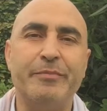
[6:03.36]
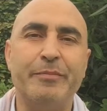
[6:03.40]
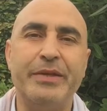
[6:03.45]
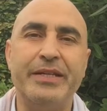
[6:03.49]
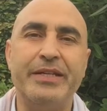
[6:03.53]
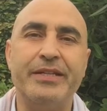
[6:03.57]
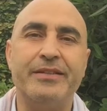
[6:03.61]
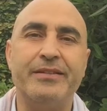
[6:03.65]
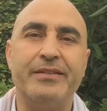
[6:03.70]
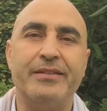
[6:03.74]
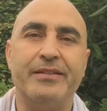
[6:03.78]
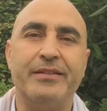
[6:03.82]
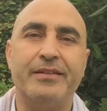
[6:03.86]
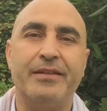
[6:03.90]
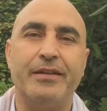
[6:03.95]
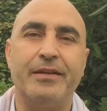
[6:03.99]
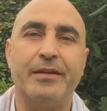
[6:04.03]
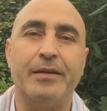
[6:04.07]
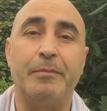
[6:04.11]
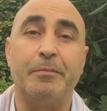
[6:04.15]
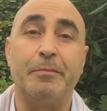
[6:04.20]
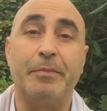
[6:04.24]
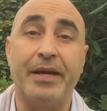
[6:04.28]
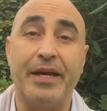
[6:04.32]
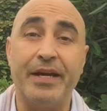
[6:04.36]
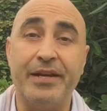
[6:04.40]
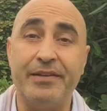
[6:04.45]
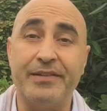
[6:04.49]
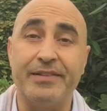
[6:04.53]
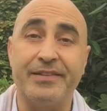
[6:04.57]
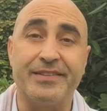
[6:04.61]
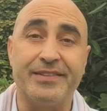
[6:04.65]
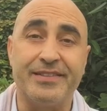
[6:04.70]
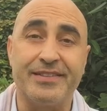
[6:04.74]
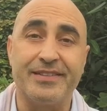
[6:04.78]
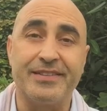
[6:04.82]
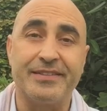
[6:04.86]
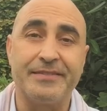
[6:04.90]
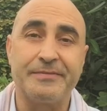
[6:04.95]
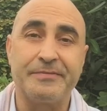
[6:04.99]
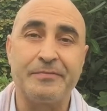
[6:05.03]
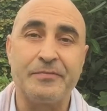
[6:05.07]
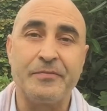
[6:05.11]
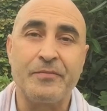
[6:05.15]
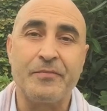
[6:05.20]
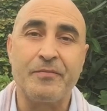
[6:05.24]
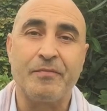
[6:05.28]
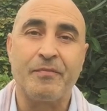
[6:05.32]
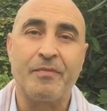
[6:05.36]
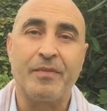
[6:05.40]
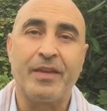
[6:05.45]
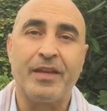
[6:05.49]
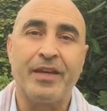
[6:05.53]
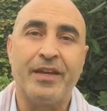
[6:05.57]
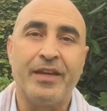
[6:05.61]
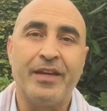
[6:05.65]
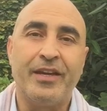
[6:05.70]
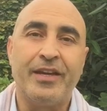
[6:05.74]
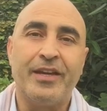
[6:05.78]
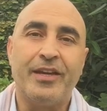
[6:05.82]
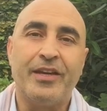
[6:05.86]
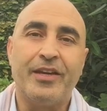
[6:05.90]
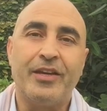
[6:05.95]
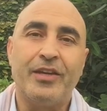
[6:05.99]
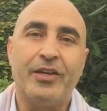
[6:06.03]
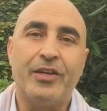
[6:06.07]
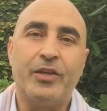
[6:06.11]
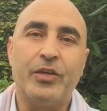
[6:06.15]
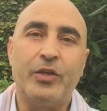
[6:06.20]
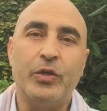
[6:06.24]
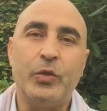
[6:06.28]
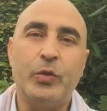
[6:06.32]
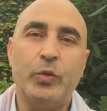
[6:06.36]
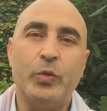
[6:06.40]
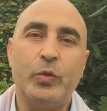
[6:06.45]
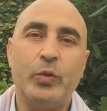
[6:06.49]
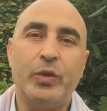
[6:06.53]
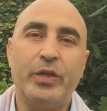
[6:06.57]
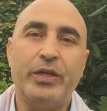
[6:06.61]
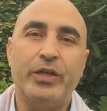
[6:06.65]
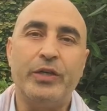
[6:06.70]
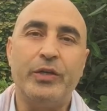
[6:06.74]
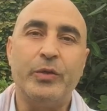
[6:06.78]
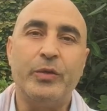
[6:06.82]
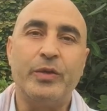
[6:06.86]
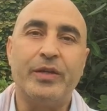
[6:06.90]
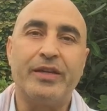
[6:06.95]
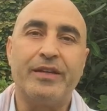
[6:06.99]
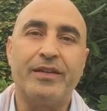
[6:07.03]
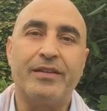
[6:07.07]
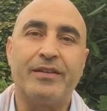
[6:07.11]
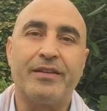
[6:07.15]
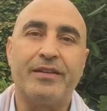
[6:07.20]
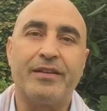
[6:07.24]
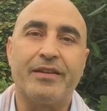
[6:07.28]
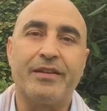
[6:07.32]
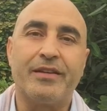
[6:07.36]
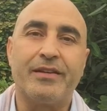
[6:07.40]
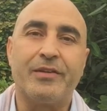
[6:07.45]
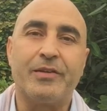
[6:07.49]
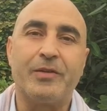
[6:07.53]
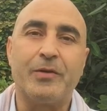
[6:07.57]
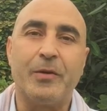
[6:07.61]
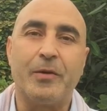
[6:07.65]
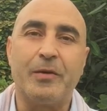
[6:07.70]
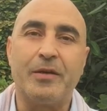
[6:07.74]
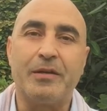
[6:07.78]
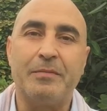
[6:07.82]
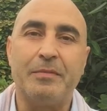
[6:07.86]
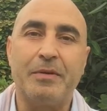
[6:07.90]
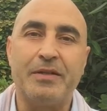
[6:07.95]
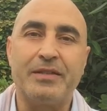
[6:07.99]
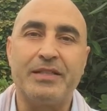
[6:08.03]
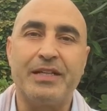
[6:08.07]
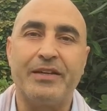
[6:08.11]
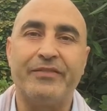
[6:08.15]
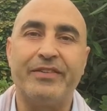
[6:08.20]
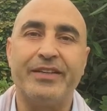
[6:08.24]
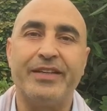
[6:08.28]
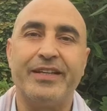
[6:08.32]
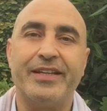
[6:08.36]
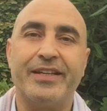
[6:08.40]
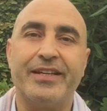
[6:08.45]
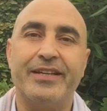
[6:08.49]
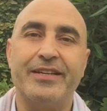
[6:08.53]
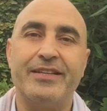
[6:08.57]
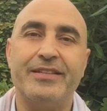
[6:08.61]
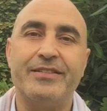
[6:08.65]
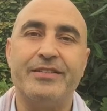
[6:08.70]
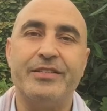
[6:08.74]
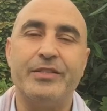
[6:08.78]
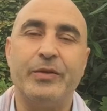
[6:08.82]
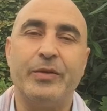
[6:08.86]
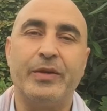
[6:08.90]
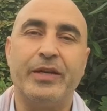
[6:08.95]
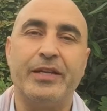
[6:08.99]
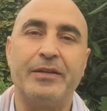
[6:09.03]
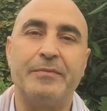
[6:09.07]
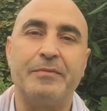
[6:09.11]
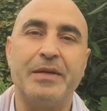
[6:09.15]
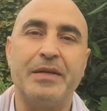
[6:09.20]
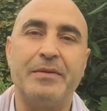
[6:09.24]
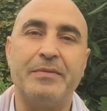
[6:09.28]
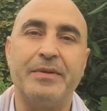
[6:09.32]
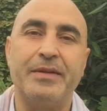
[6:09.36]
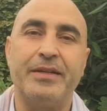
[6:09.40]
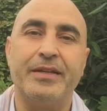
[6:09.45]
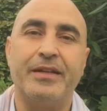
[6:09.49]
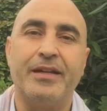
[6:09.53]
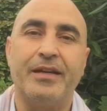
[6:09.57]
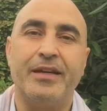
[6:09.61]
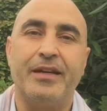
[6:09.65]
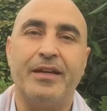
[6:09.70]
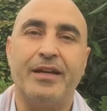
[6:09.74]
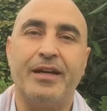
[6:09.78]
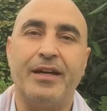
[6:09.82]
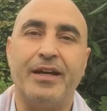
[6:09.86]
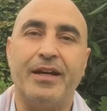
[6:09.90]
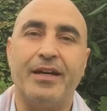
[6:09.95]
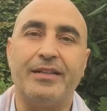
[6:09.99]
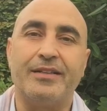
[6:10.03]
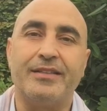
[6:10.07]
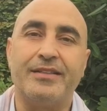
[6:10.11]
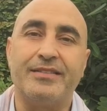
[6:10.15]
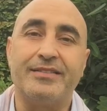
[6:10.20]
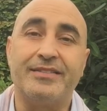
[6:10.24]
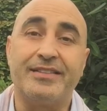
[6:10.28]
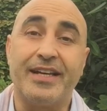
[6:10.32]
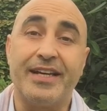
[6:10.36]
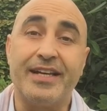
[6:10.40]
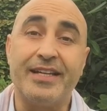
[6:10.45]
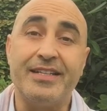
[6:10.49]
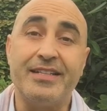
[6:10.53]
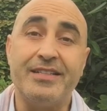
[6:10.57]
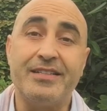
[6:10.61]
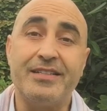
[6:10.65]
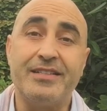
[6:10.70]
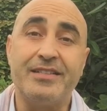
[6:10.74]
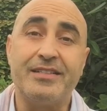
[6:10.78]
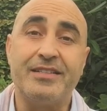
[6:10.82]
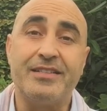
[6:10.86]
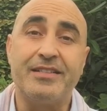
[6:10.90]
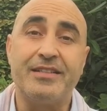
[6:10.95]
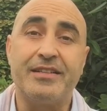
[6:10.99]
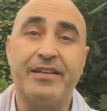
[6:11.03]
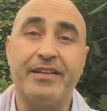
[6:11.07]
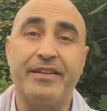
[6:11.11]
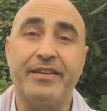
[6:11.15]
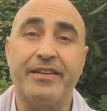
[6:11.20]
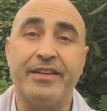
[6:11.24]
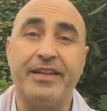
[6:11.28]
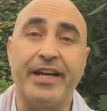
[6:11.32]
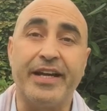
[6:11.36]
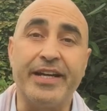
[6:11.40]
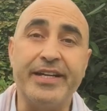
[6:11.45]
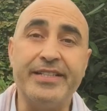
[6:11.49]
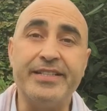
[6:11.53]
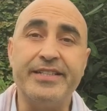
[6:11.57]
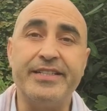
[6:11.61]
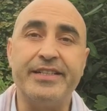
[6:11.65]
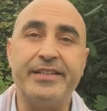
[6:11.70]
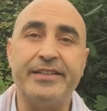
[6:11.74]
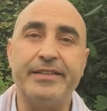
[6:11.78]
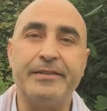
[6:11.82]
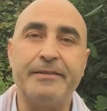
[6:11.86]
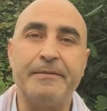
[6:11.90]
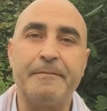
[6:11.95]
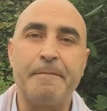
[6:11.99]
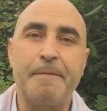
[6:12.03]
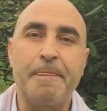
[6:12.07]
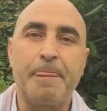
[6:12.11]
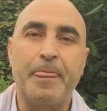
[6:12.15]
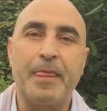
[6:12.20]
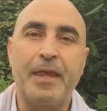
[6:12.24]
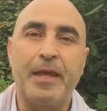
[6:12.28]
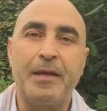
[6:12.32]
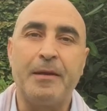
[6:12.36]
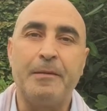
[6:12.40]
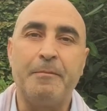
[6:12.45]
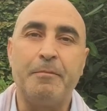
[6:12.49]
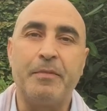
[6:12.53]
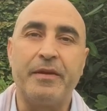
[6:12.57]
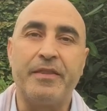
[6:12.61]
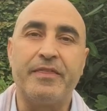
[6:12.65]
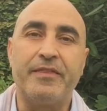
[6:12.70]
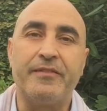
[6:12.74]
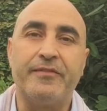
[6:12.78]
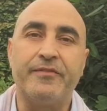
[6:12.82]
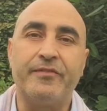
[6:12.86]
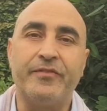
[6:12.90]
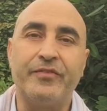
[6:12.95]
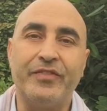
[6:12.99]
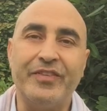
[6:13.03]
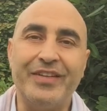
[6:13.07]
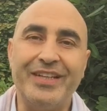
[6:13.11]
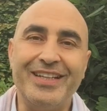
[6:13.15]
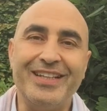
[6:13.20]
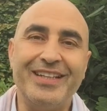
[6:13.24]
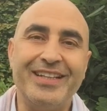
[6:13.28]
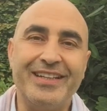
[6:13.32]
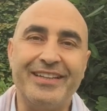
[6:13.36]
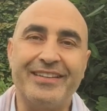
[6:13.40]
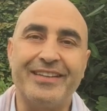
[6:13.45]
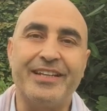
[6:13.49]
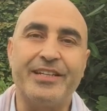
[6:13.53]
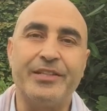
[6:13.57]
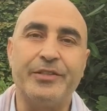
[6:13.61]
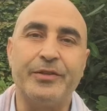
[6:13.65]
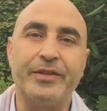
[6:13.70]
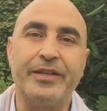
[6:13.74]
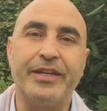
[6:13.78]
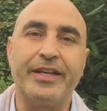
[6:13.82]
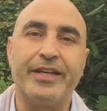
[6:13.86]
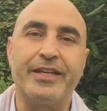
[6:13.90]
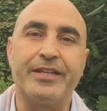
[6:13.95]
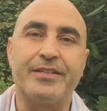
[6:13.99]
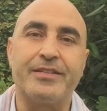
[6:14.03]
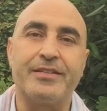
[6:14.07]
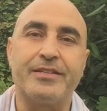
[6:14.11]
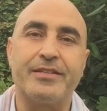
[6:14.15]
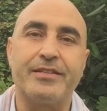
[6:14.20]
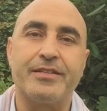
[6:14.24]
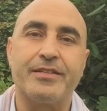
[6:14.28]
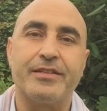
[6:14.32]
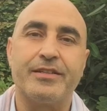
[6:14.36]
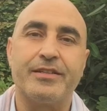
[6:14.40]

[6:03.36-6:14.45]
been a parent, you can talk about having kids, you can maybe understand the idea, but the feeling that you get